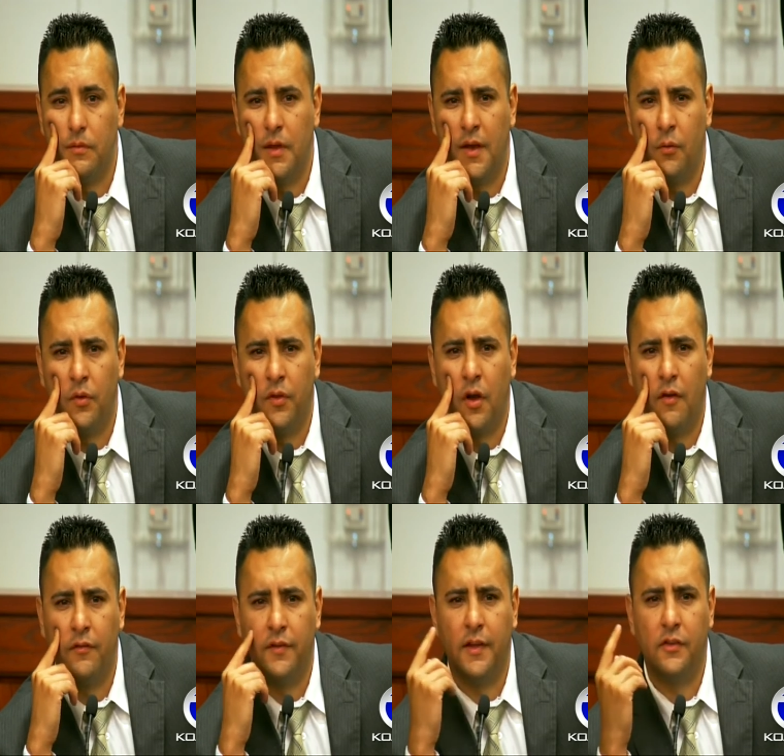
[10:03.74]
yeah, well, the
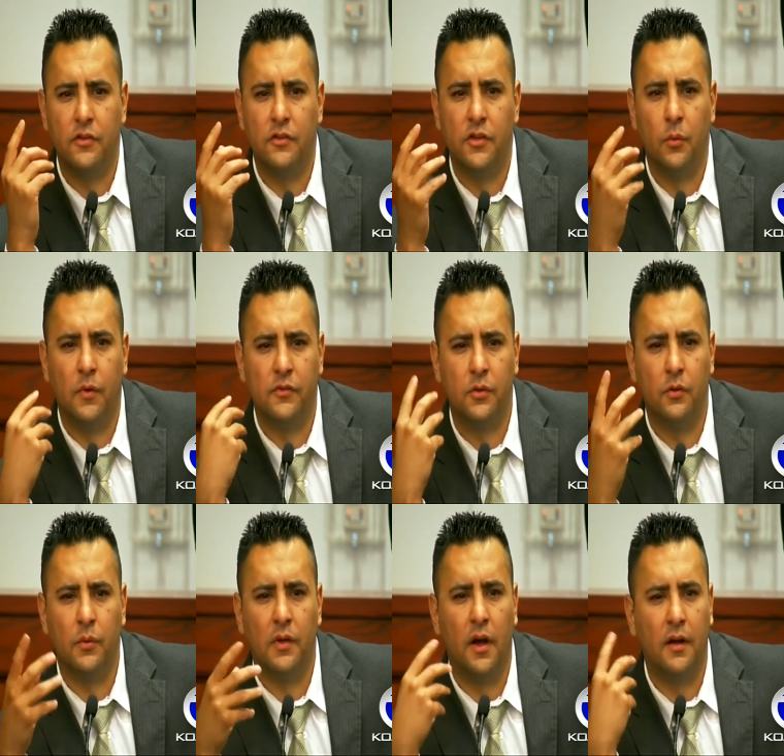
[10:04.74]
conversation she was she
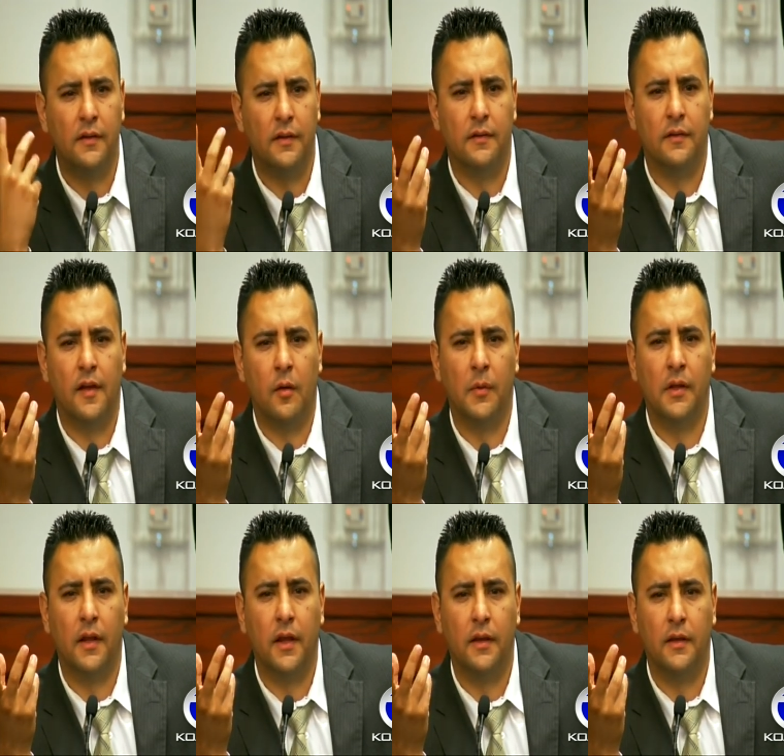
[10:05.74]
was reluctant to tell me
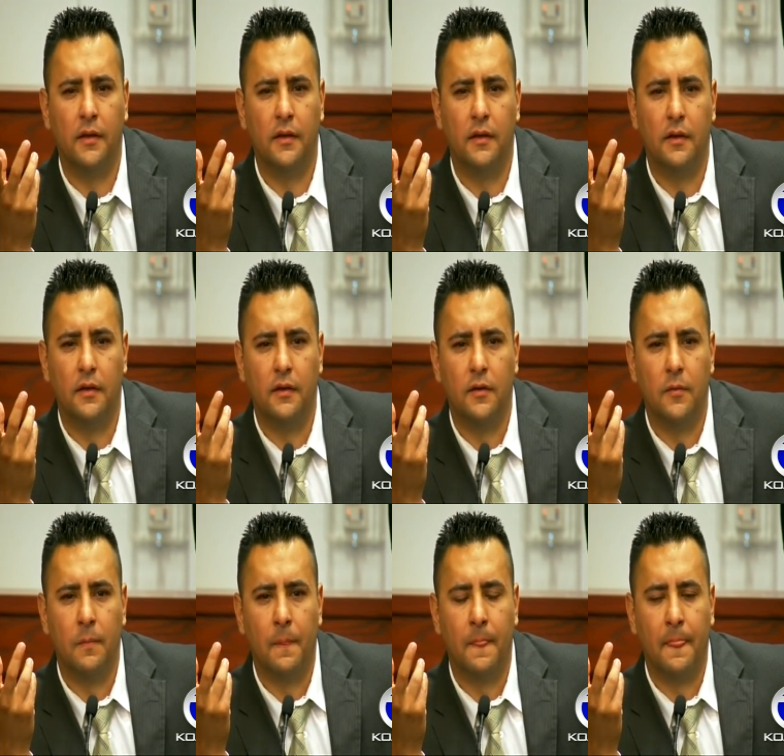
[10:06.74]
like.
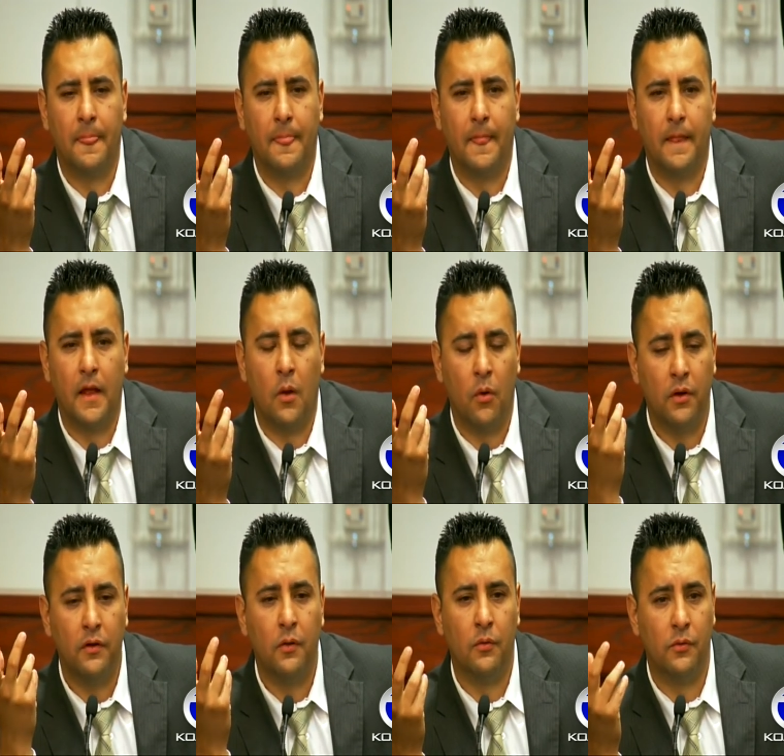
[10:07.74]
I
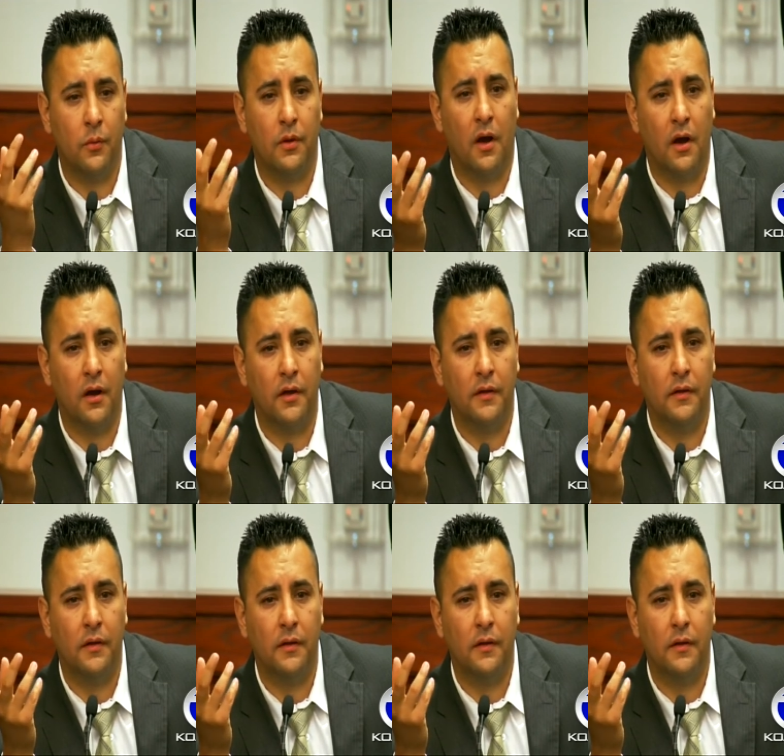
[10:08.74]
want to know what's going on.
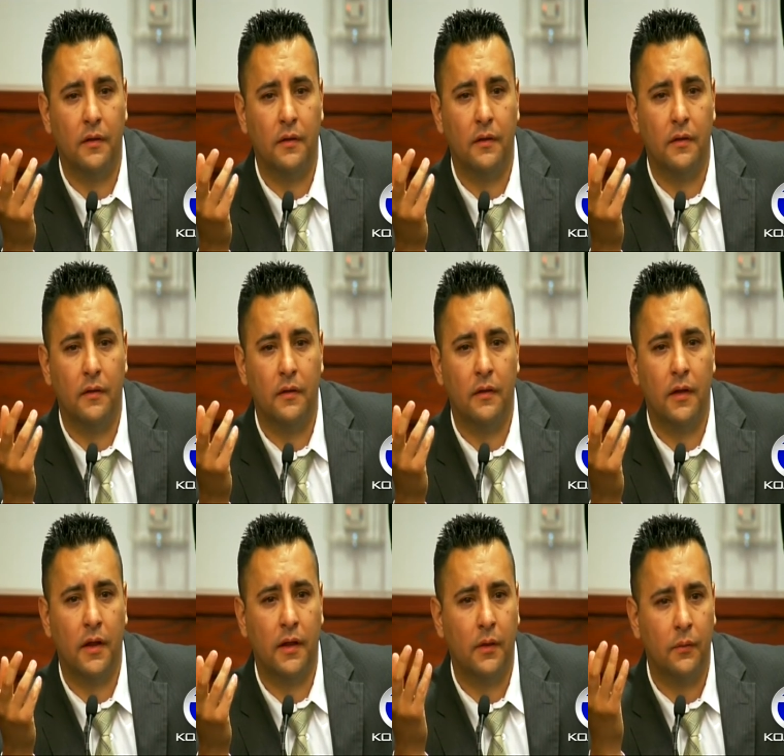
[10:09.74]

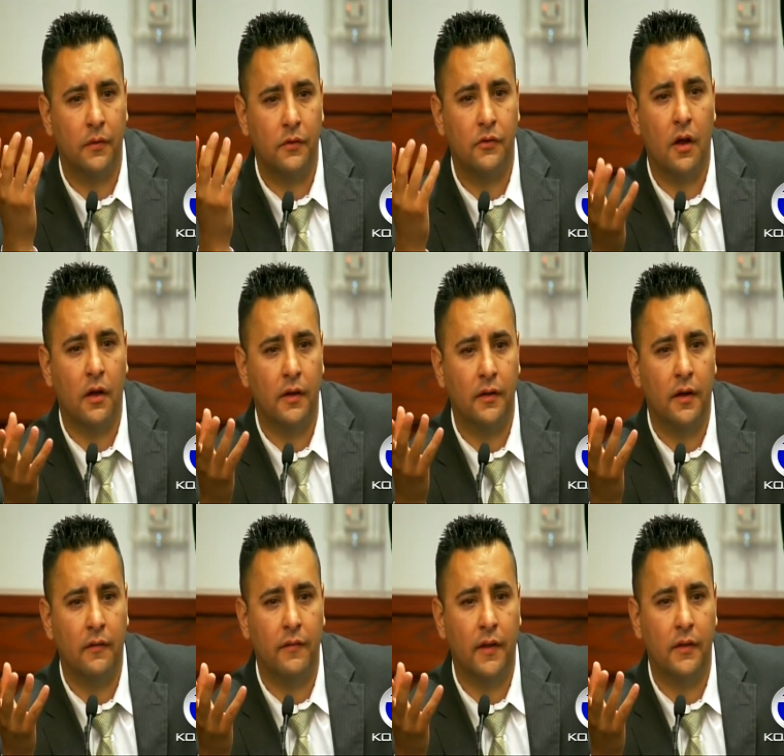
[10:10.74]
Like it was a shock
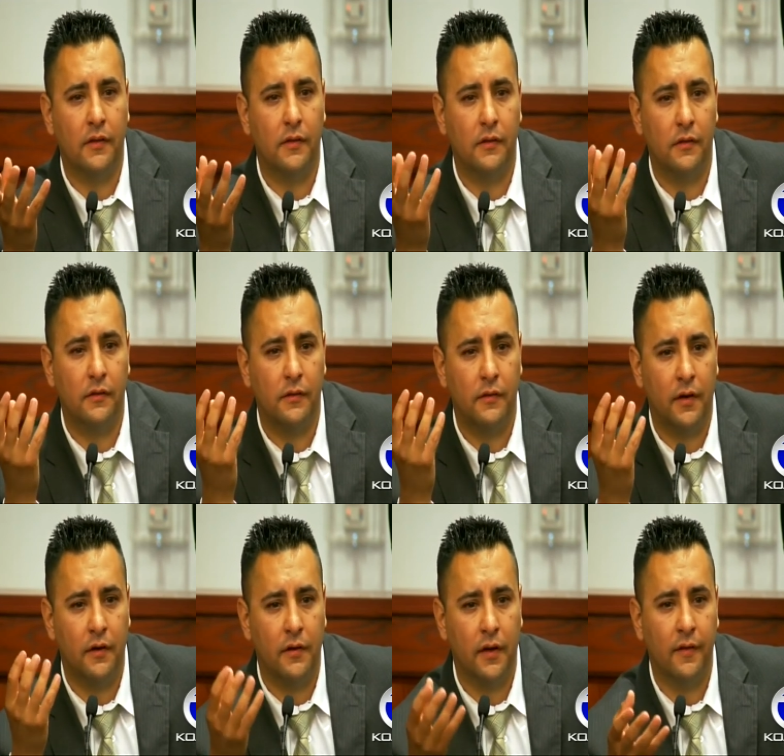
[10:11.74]
enough that
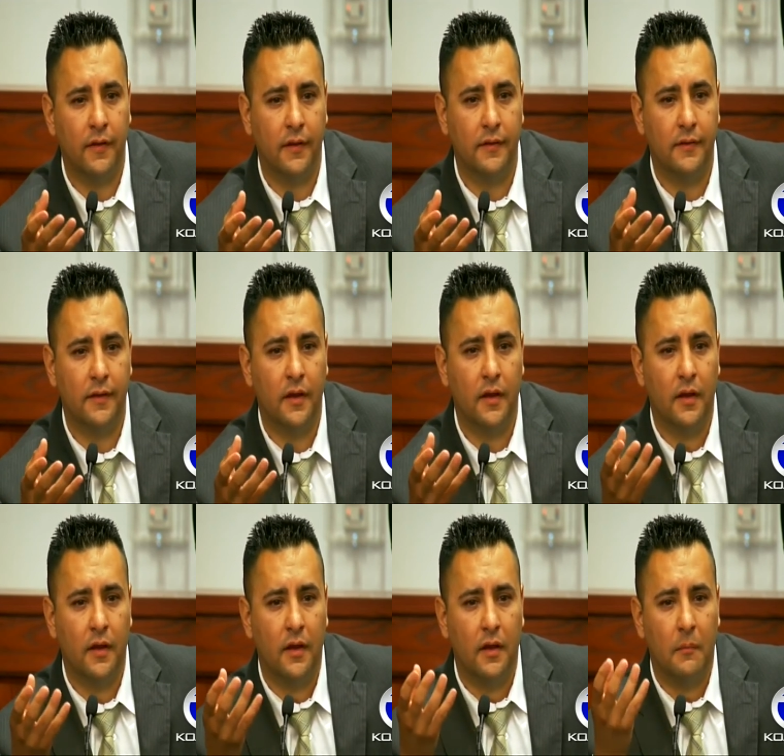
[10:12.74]
they're done this,
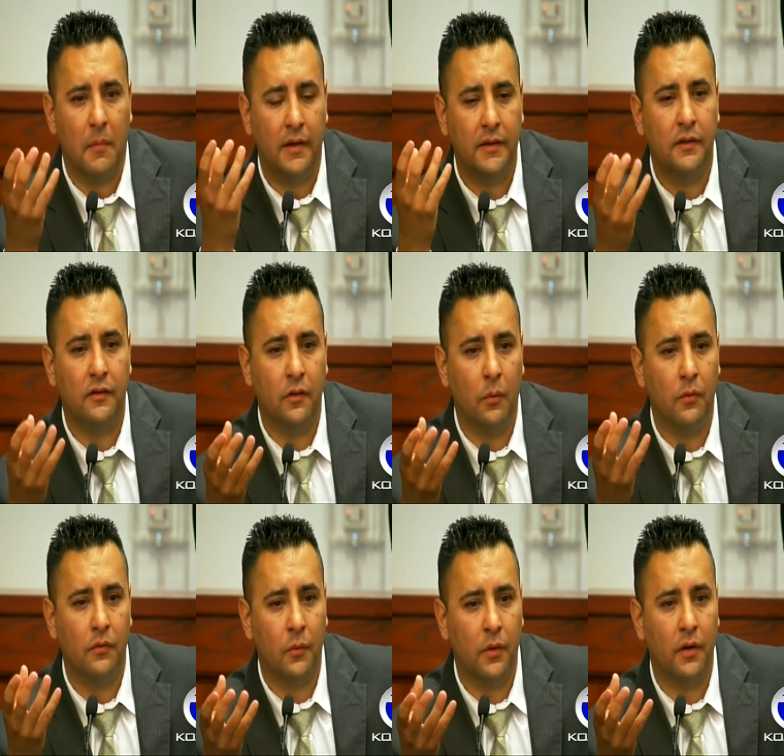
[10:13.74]
but I need to know
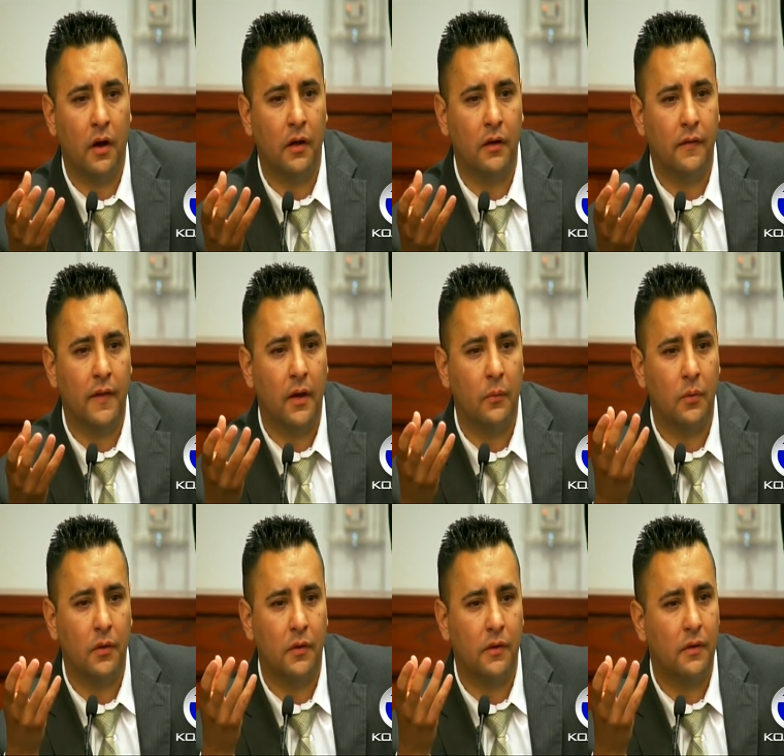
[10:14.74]
what's going on. That we,